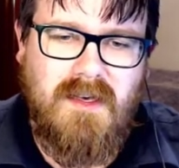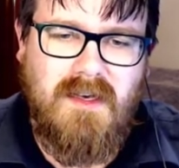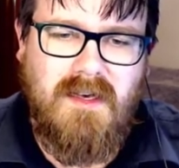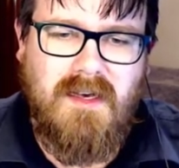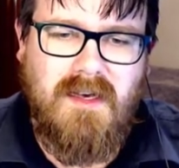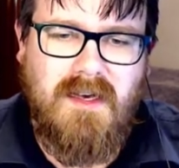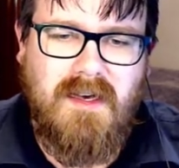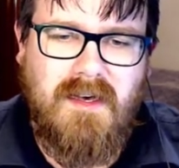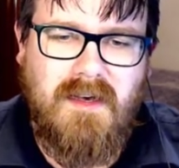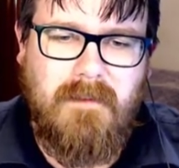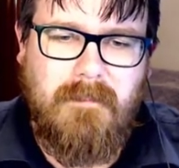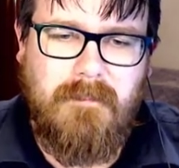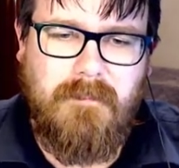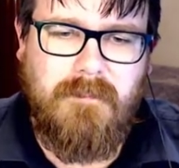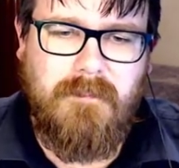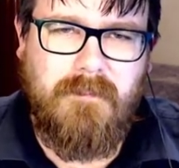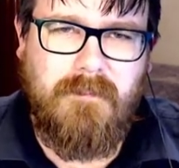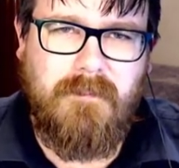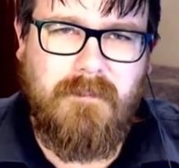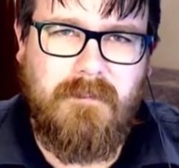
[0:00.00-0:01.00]
Um,
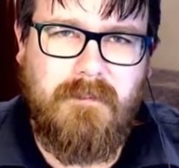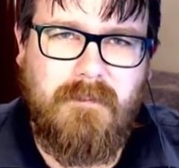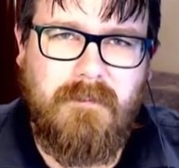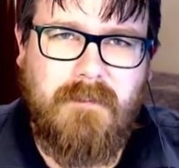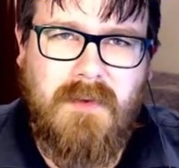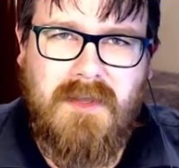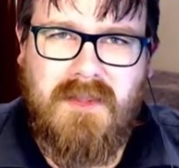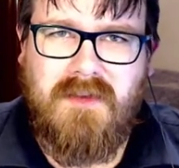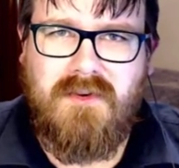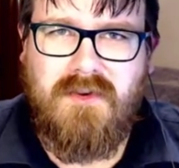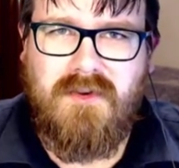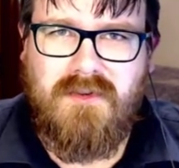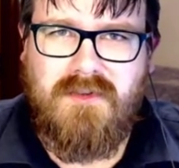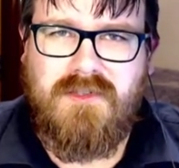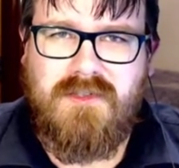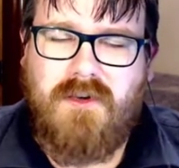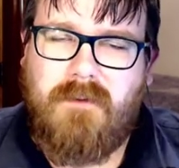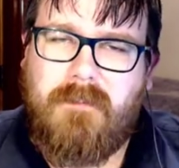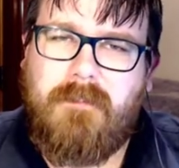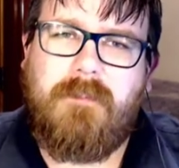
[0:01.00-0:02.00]
but they do the
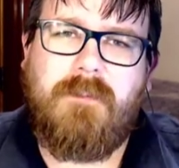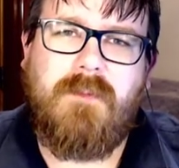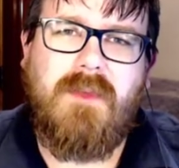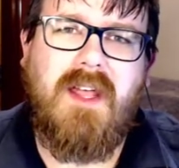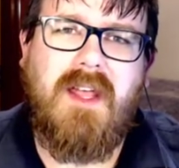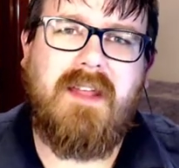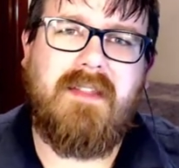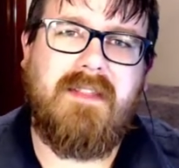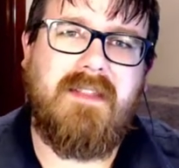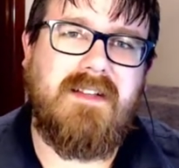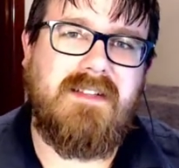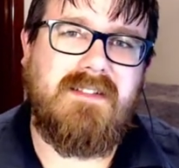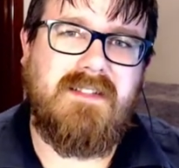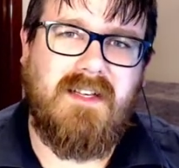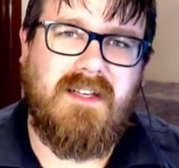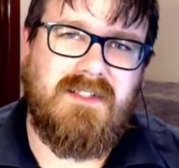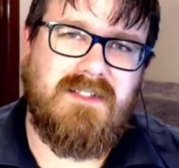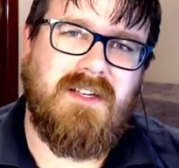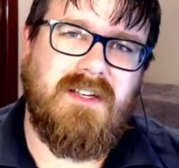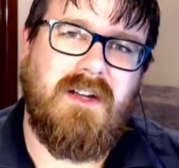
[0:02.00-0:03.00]
job. And there's
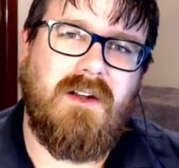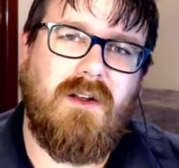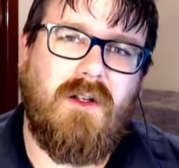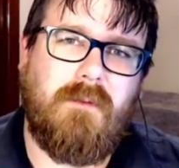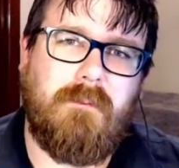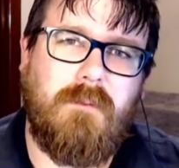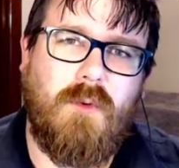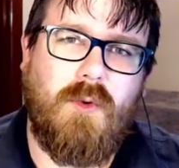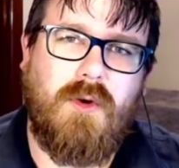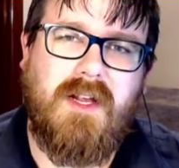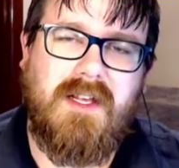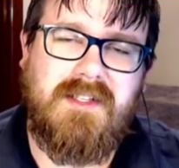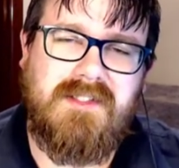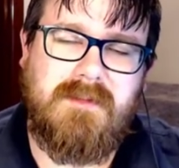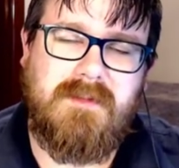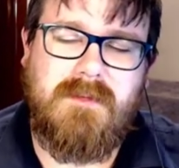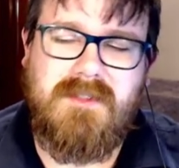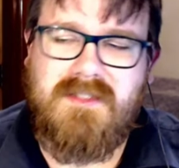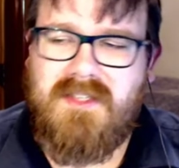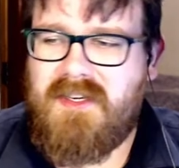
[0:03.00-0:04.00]
actually a lot more
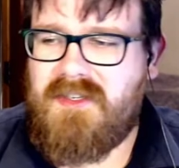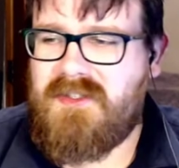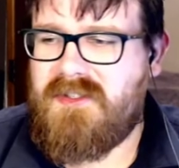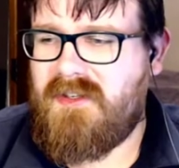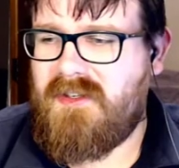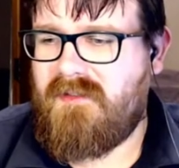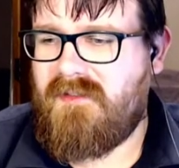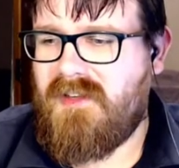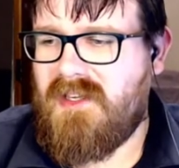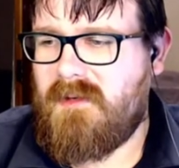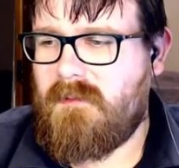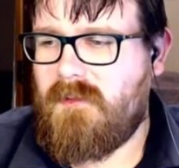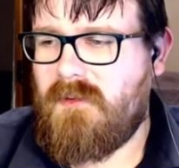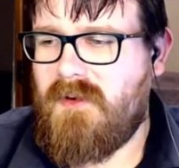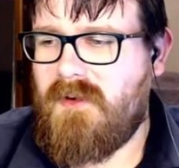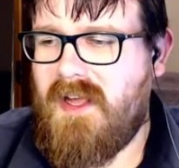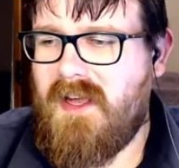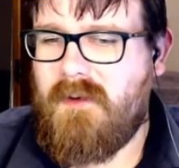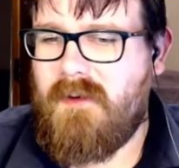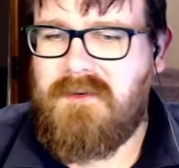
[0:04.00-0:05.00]
customization available
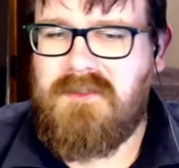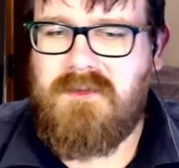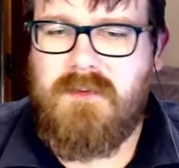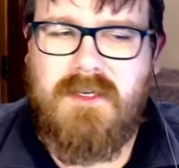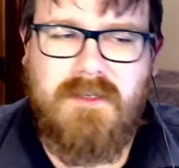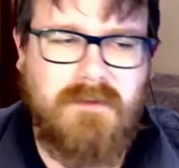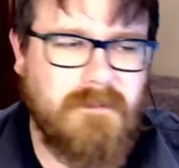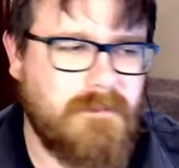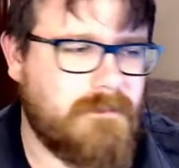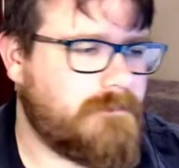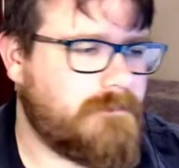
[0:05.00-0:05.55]
now as well.